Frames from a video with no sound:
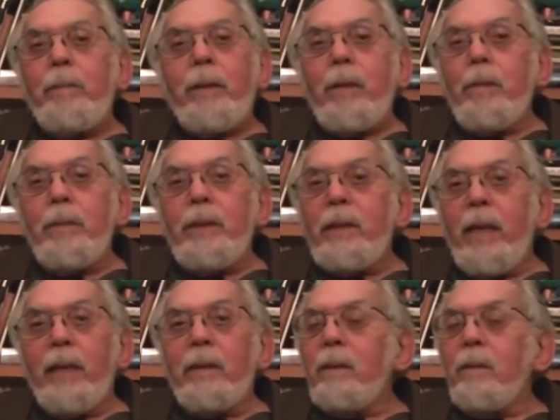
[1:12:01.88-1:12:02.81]
Pyramid
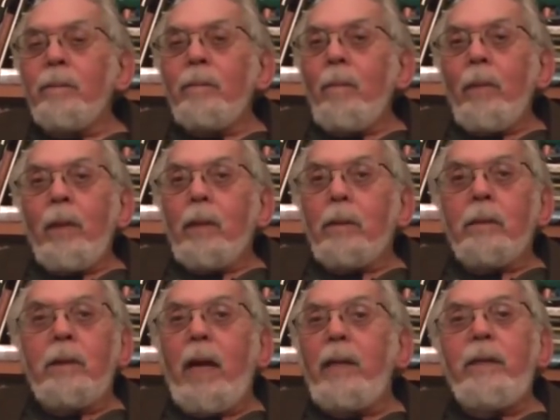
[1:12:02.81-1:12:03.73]
takes
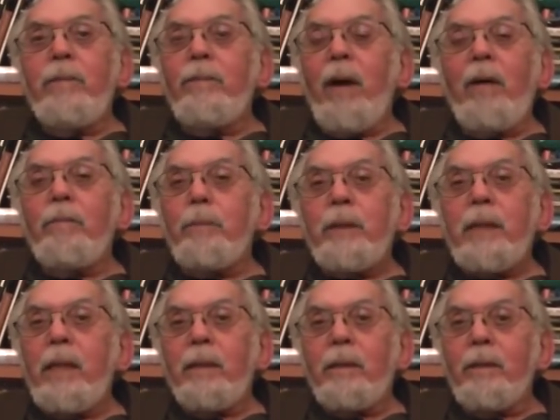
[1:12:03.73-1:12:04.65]

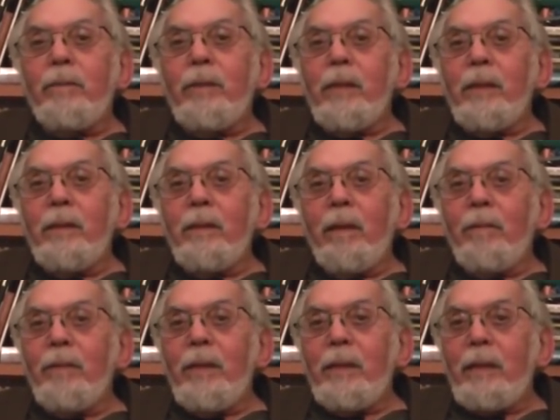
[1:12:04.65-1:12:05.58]
95%
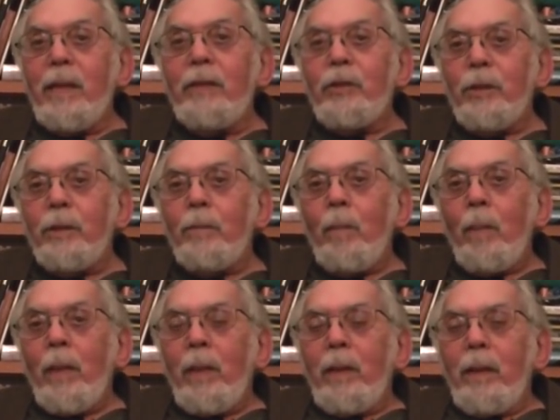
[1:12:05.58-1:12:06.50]
of the attention,
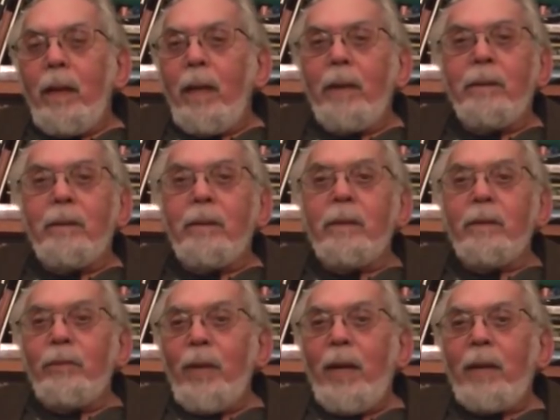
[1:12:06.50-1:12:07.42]
and
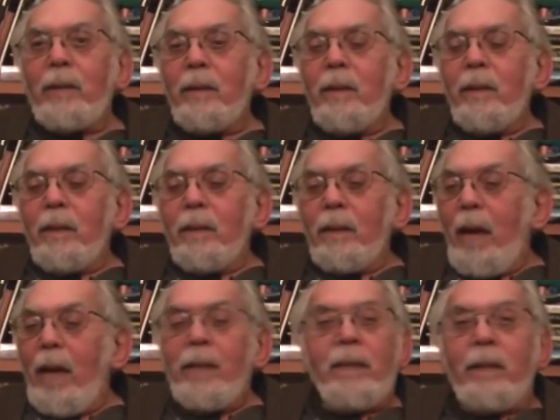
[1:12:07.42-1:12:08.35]
in fact,
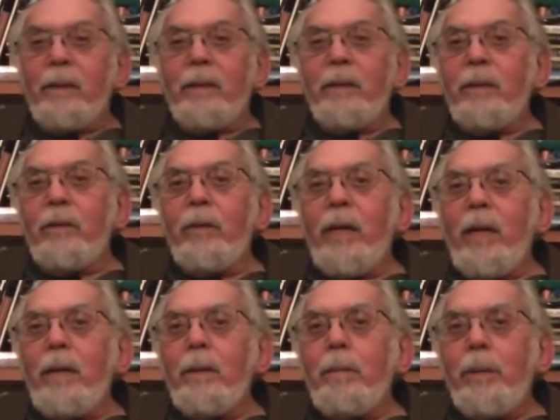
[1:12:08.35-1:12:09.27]
I think there's a
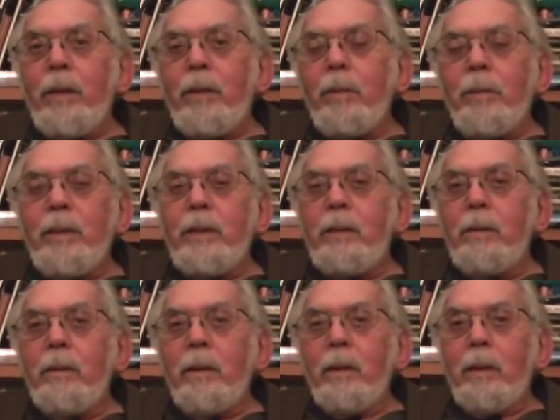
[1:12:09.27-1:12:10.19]
grand pyramid
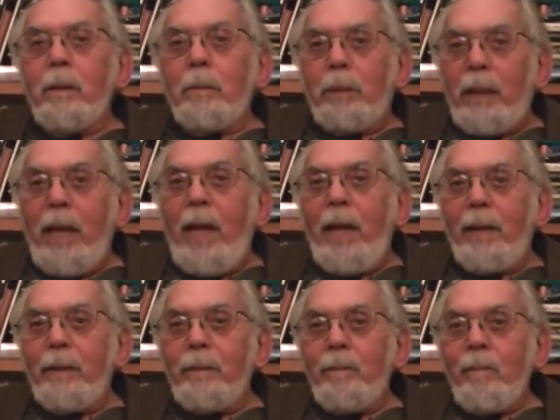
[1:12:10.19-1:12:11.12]

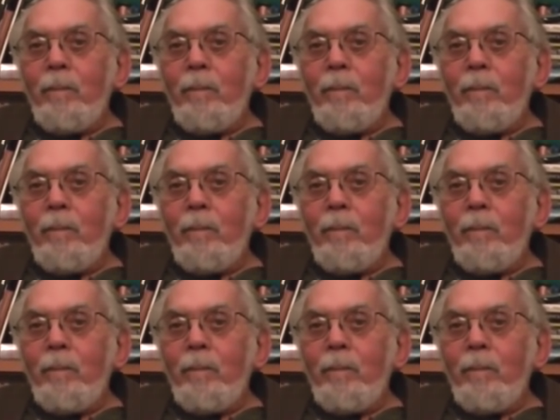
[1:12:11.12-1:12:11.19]
plan